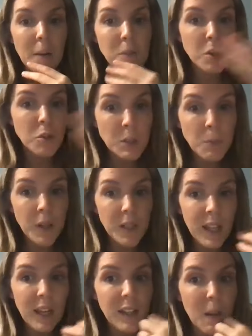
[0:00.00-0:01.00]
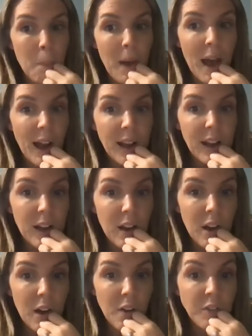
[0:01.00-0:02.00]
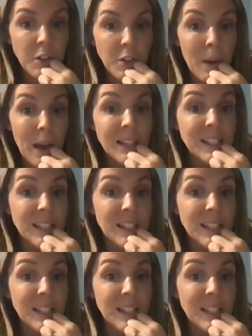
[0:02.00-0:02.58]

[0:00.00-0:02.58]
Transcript: So just put that in the back of your mind.